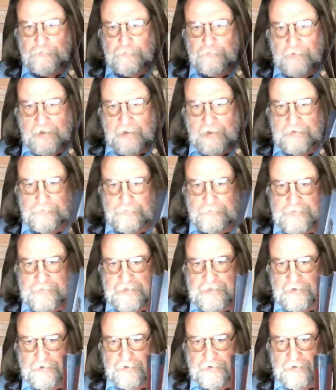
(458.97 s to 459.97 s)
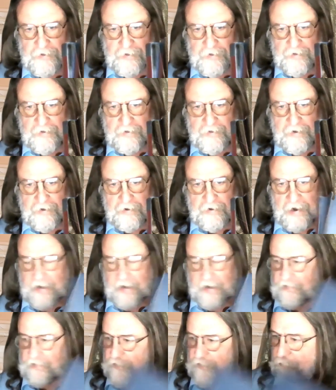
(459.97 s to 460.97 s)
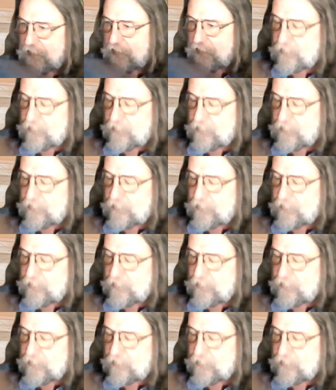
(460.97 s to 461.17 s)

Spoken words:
2 volumes here are highly